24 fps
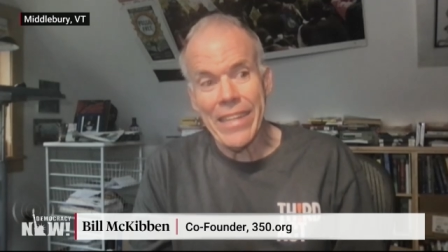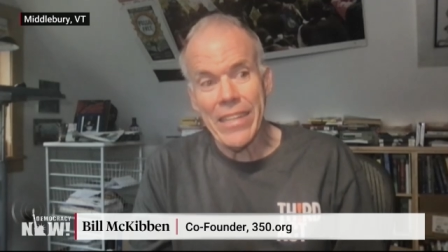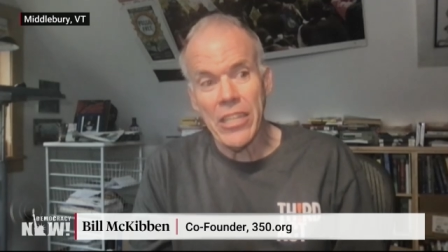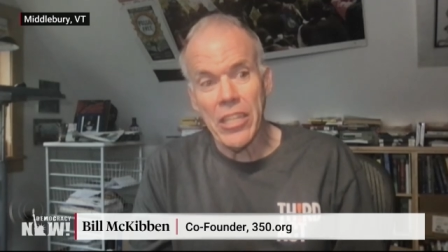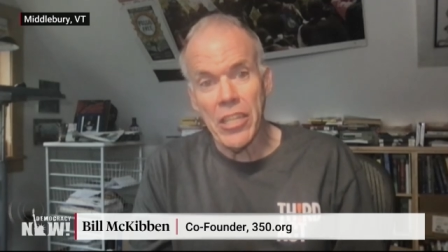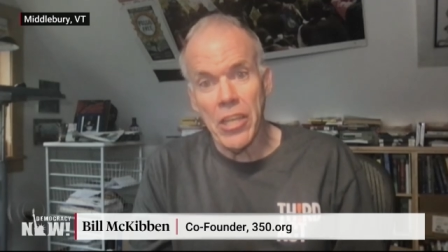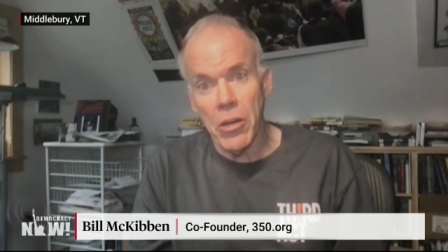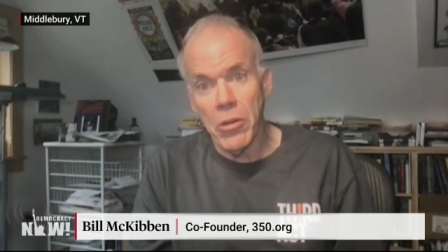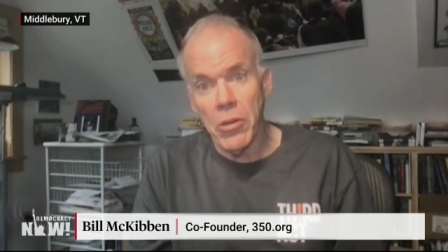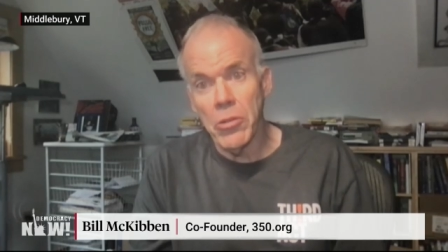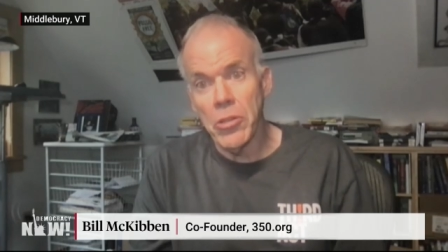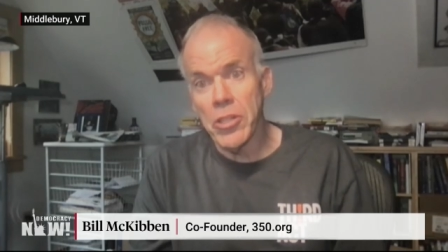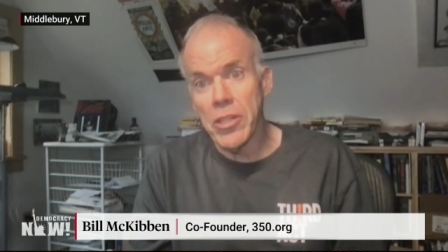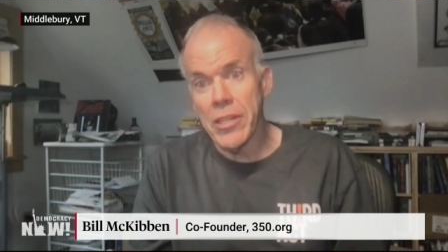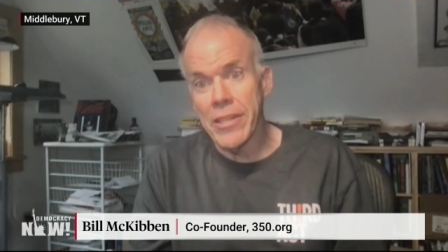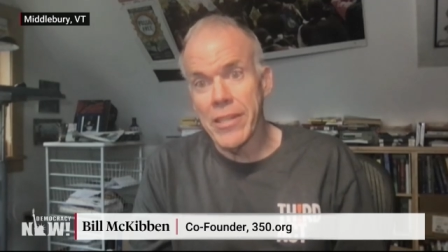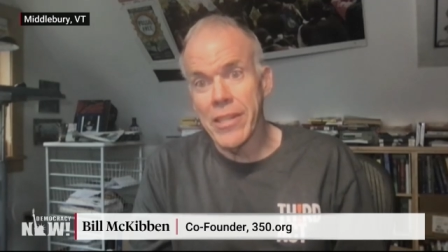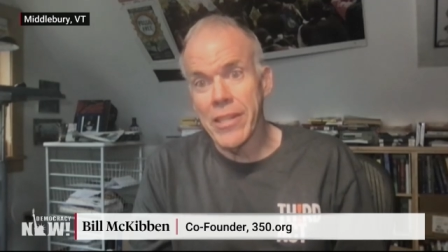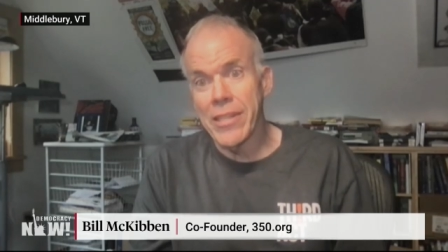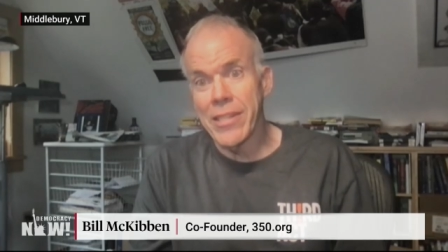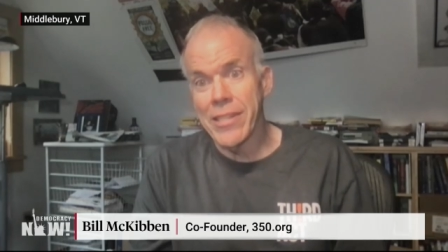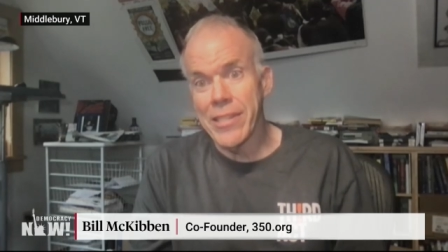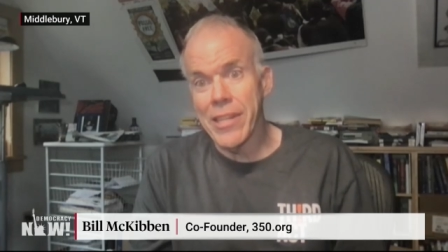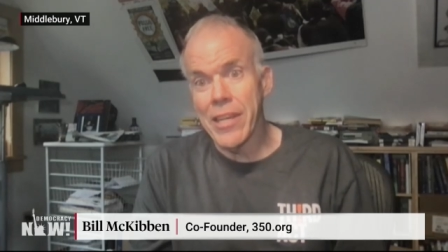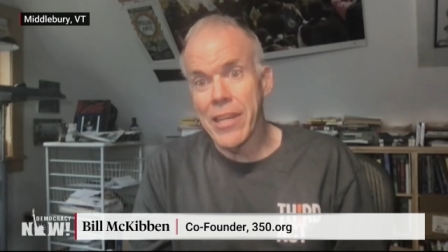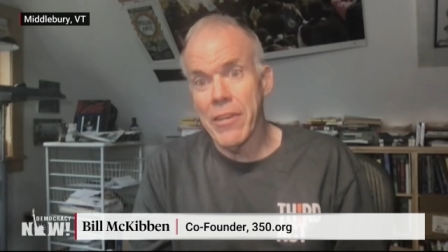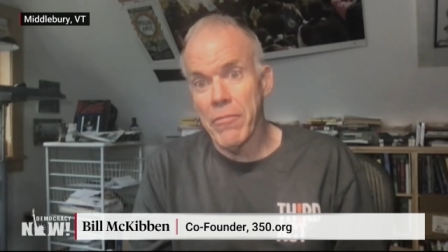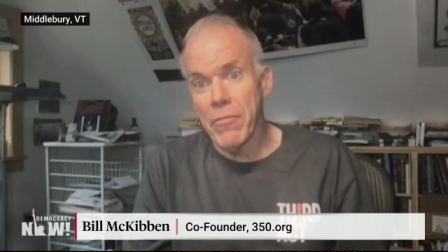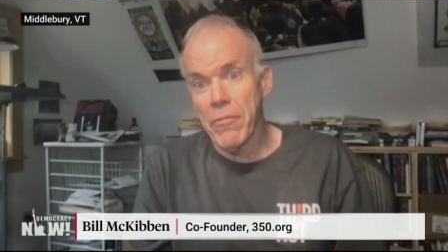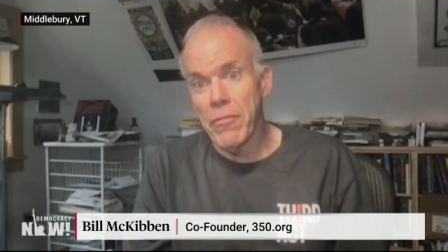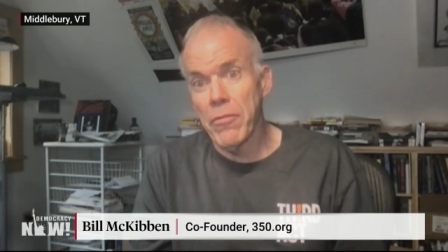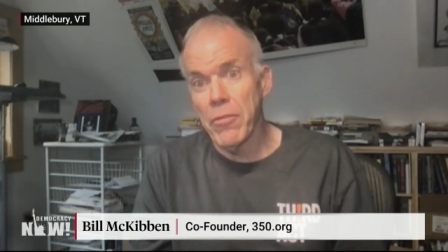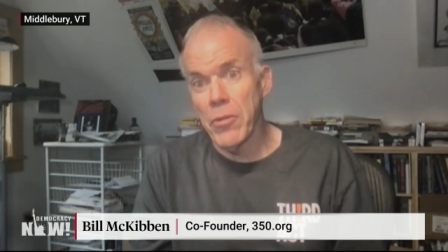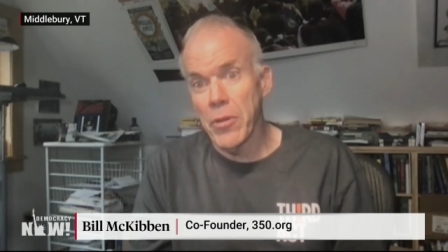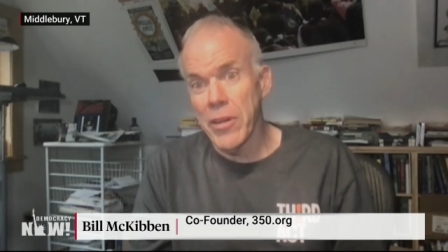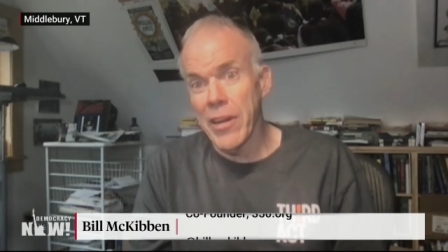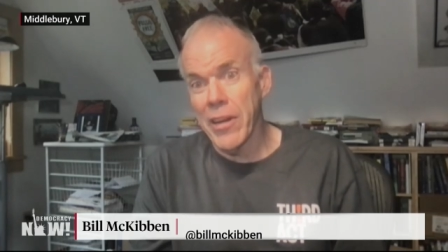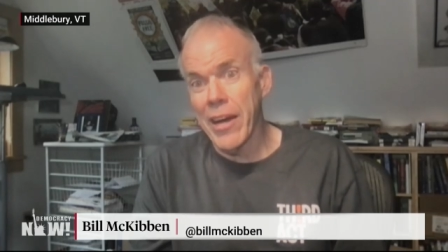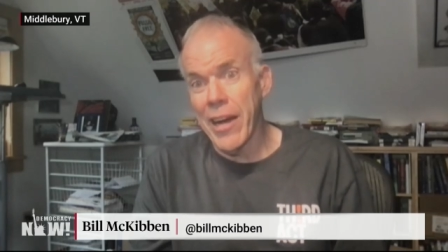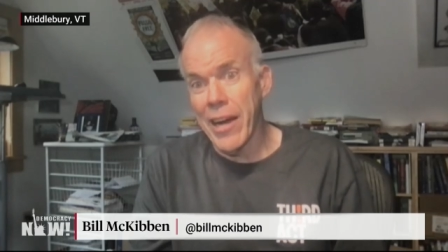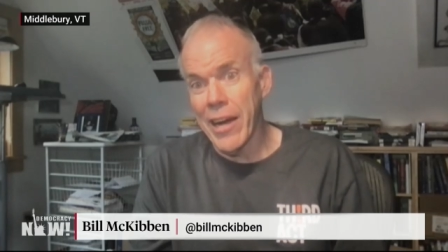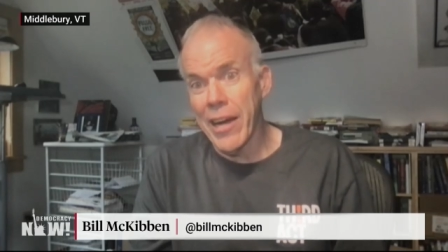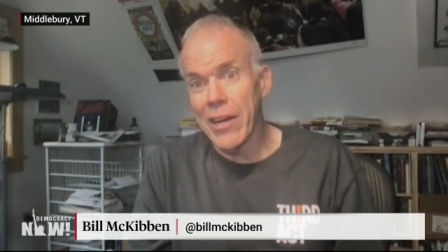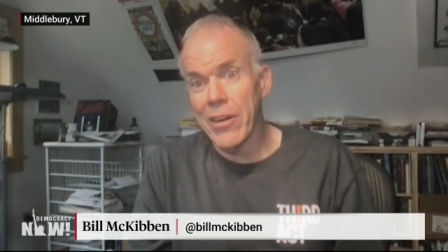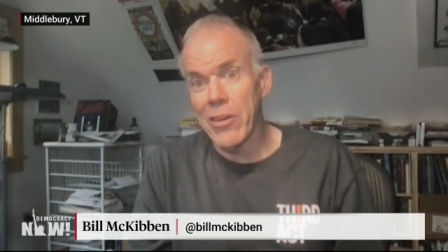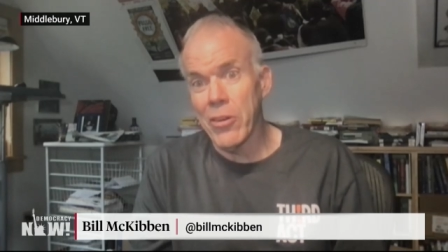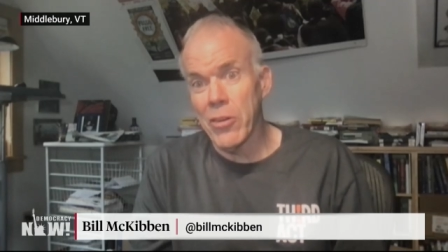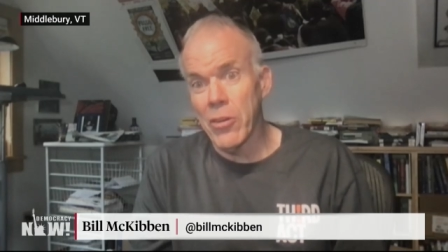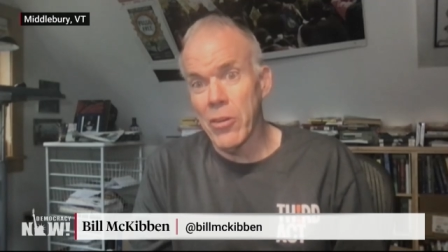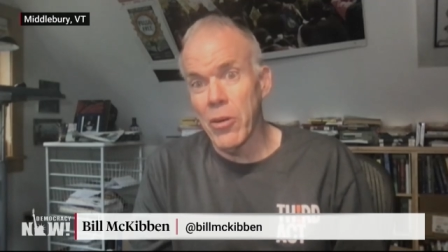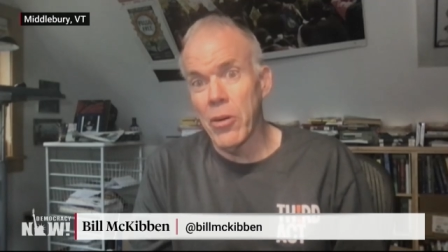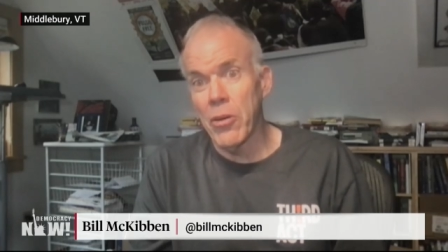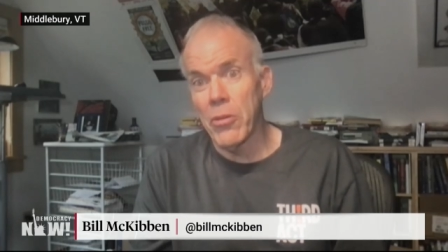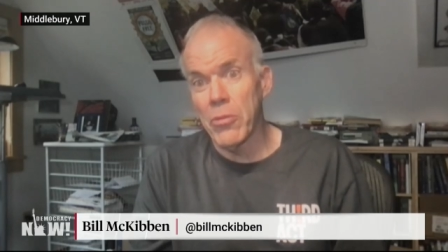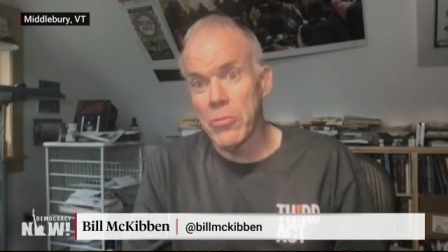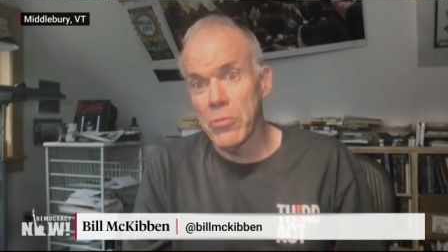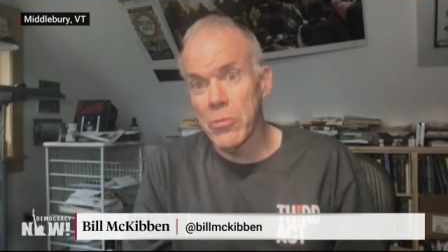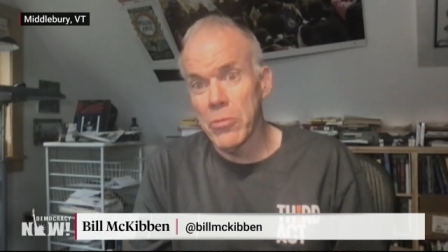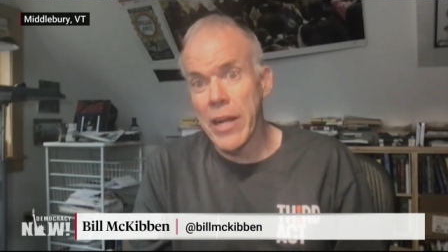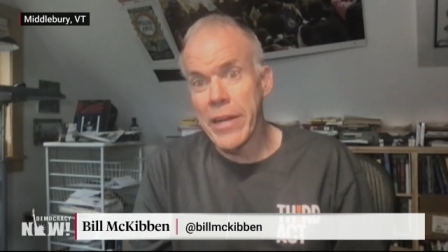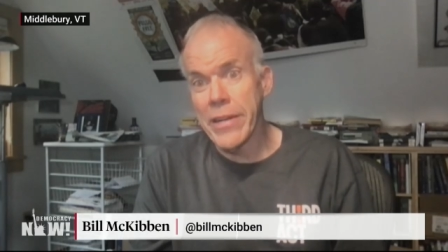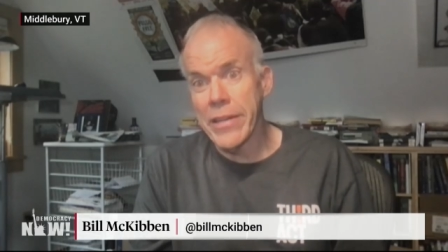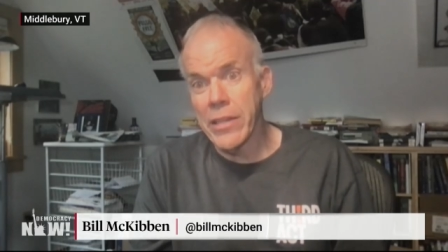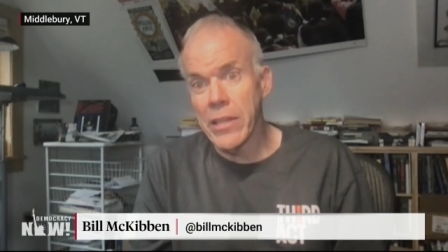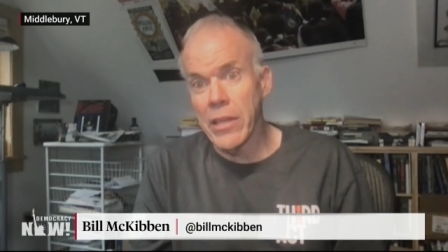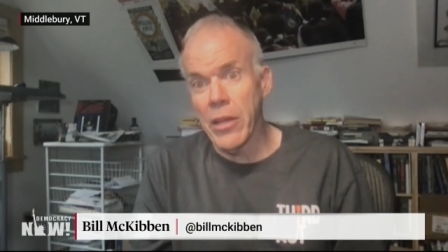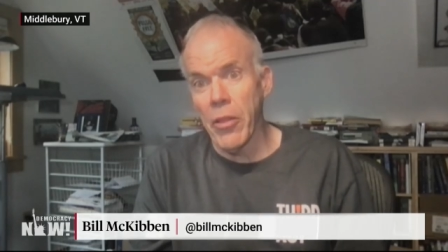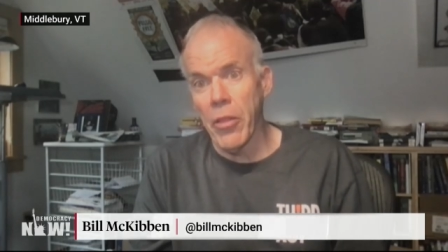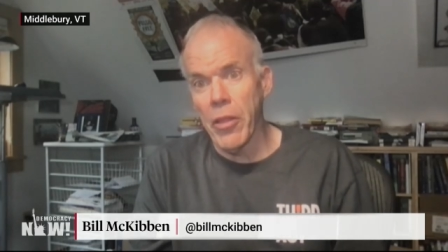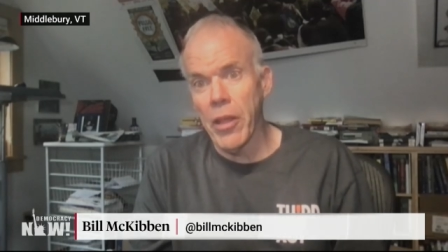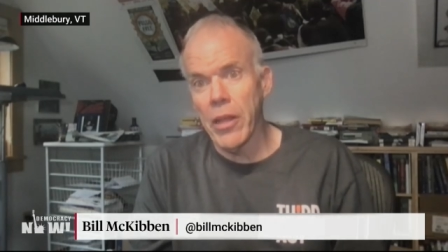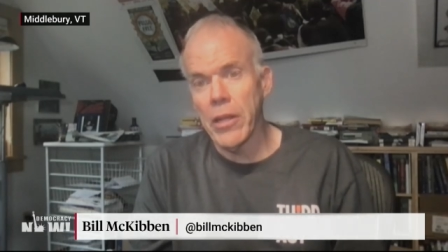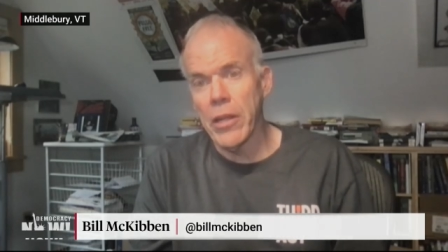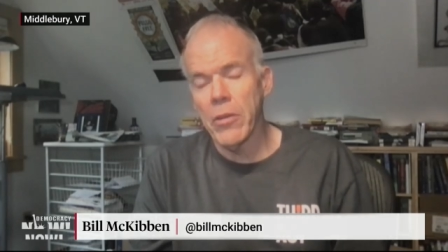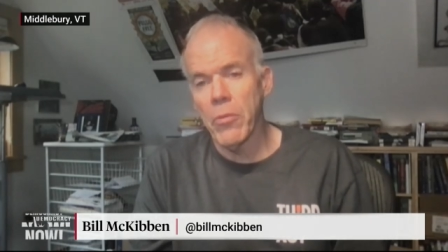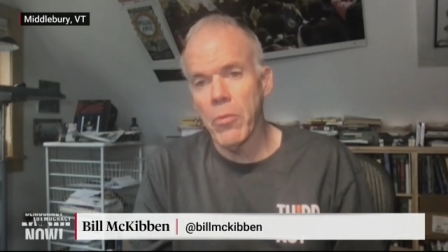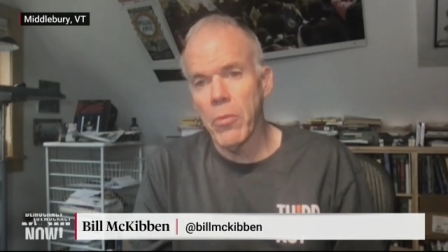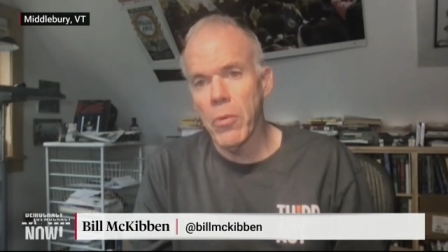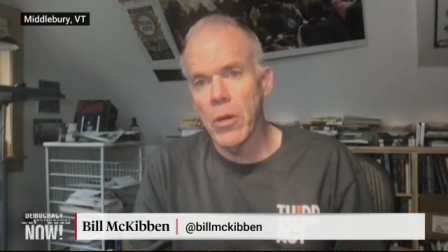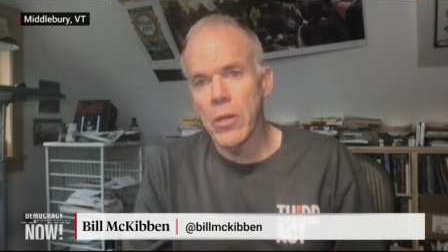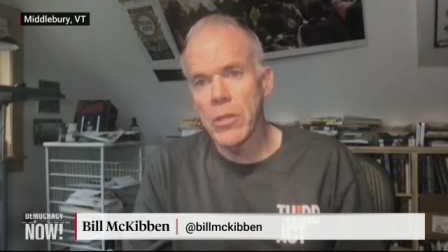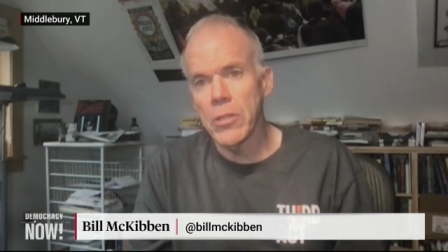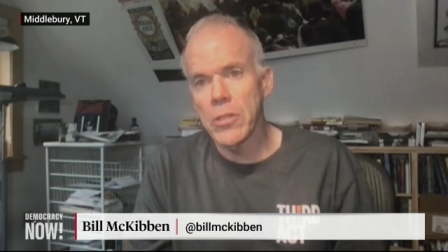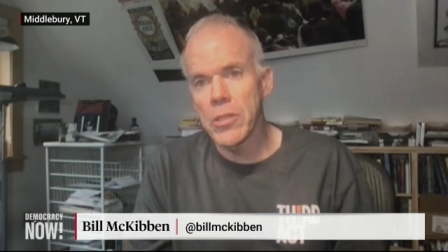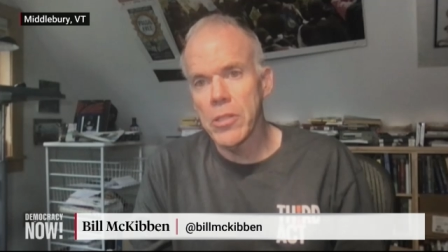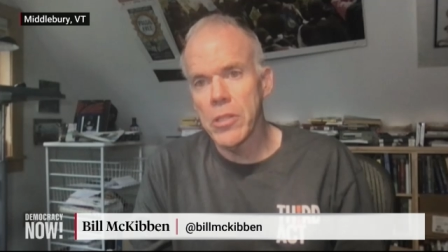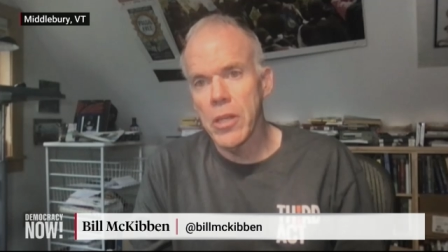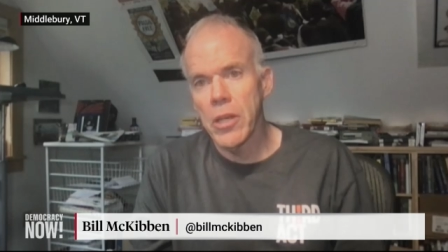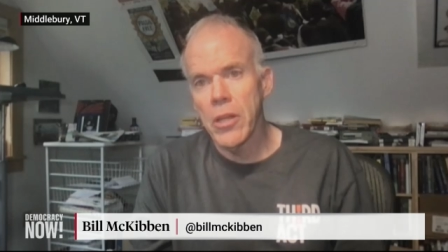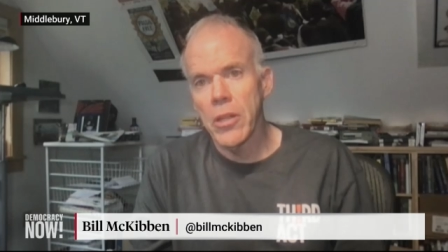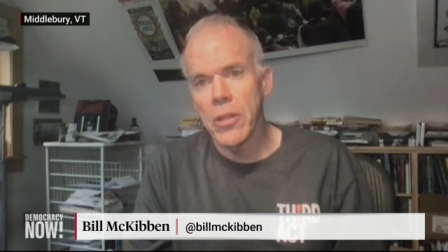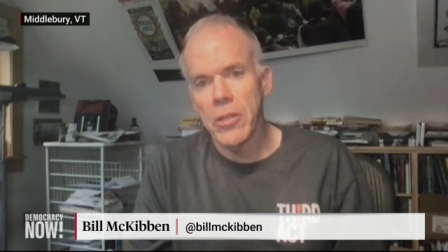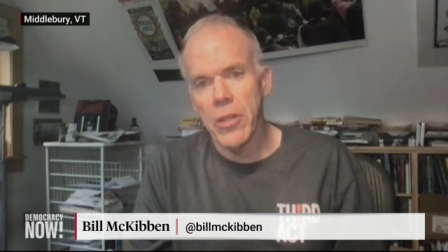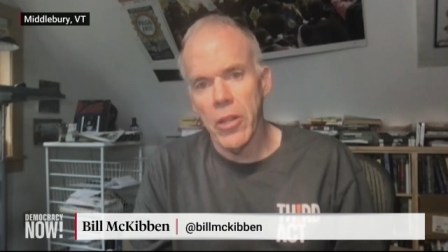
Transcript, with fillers: the ocean is a foot higher already than it was